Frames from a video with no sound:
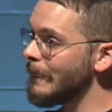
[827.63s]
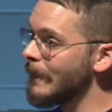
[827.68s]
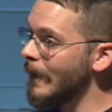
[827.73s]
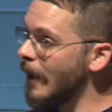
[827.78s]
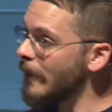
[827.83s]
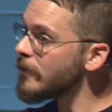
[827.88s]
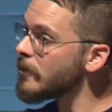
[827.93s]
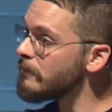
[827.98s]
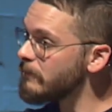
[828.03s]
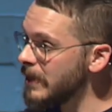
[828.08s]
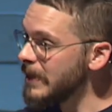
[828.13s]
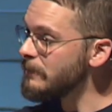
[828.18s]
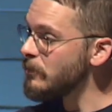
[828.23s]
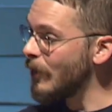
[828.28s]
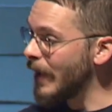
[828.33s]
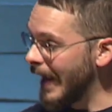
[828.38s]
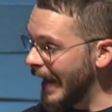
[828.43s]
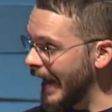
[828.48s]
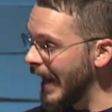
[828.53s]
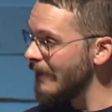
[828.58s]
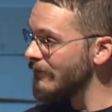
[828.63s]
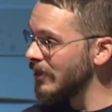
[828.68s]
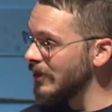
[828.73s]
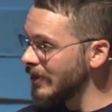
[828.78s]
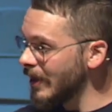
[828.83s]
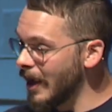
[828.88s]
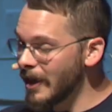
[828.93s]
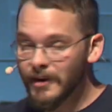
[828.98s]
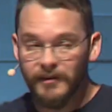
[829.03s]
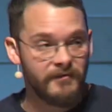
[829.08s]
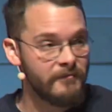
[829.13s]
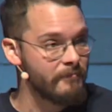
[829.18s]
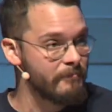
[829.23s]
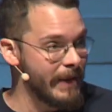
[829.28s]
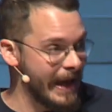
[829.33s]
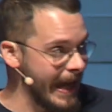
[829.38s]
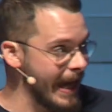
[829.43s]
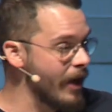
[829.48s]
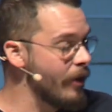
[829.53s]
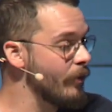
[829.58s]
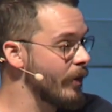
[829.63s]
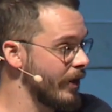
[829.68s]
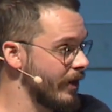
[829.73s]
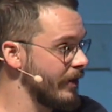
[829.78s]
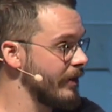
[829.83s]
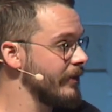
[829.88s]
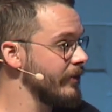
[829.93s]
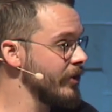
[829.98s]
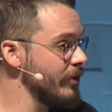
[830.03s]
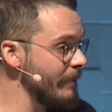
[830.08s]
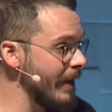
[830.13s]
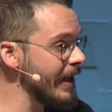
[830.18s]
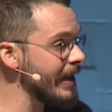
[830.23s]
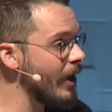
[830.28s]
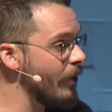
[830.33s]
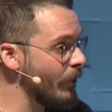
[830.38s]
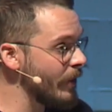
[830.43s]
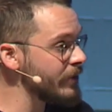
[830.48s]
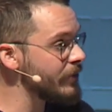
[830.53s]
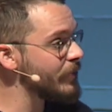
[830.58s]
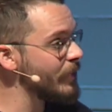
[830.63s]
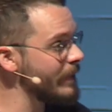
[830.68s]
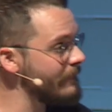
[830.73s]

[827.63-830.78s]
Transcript: Other people have a lot of power. You may not want to